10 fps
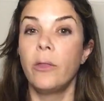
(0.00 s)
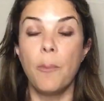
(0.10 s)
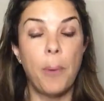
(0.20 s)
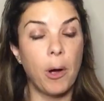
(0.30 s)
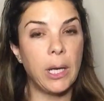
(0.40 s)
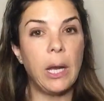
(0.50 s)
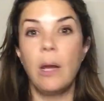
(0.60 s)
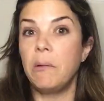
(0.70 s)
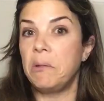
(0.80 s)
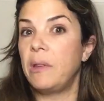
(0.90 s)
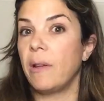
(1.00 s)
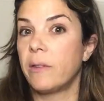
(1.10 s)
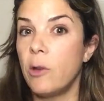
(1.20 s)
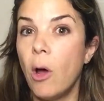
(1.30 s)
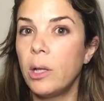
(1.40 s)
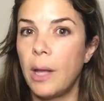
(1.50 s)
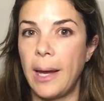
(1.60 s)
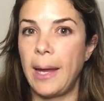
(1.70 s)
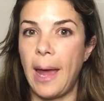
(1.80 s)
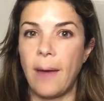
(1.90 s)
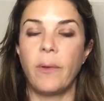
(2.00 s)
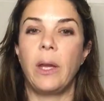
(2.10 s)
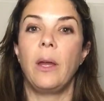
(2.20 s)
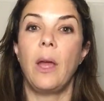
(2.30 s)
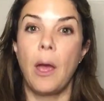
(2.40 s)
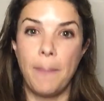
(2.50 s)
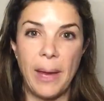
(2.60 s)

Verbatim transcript: The body does not like having a